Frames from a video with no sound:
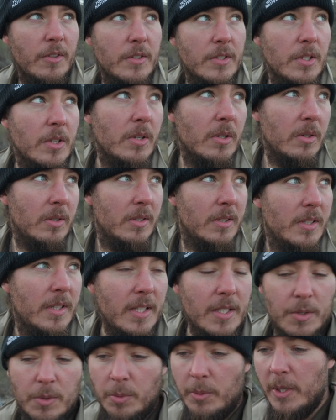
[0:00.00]
So
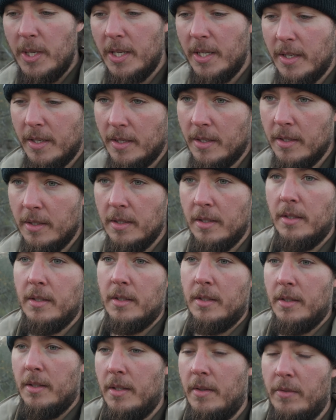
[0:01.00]
this week,
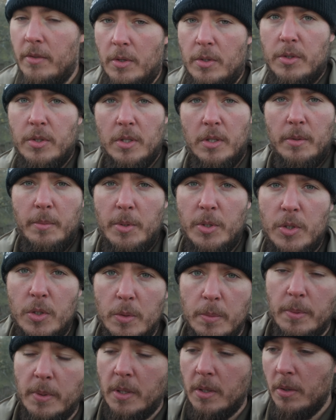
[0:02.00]
even though it's going to be
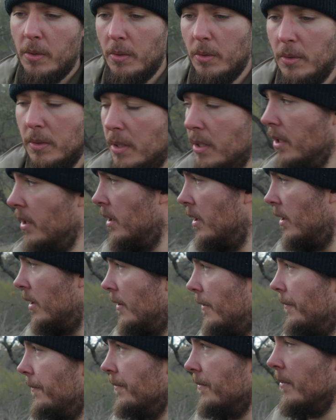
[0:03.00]
super cold,
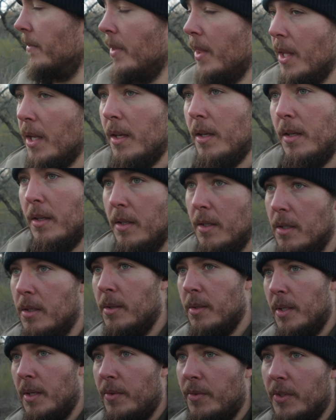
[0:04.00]

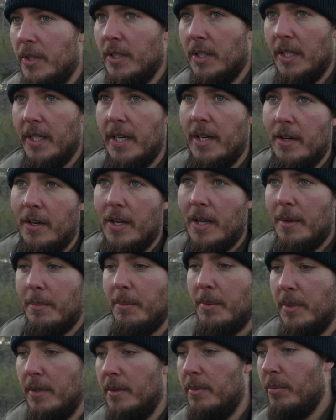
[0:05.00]
definitely layer up,
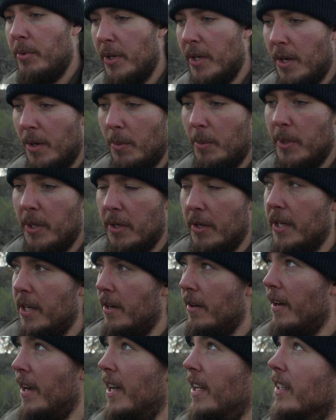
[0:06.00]
bring our winter
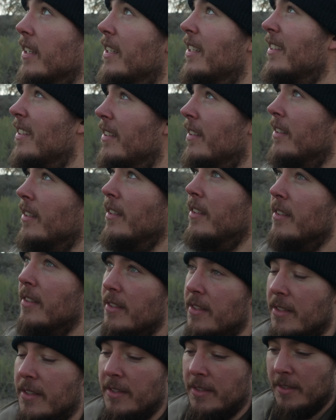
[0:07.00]
gear out,
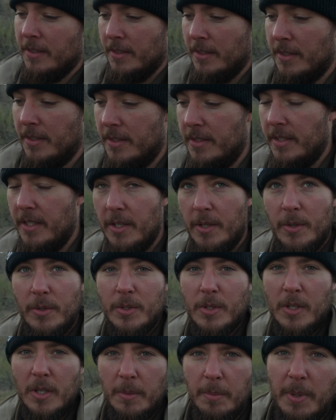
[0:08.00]
and see who's
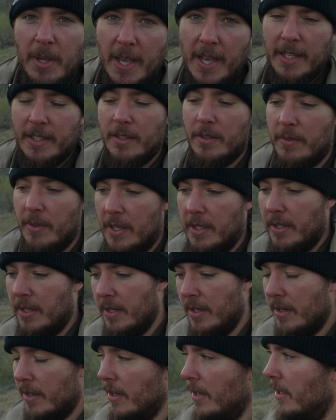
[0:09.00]
going to be active out
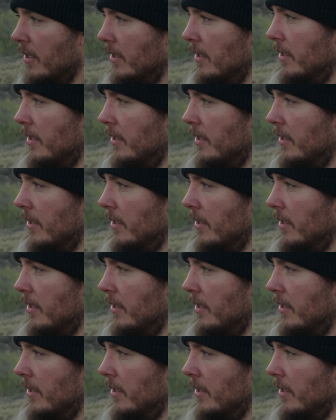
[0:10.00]
here.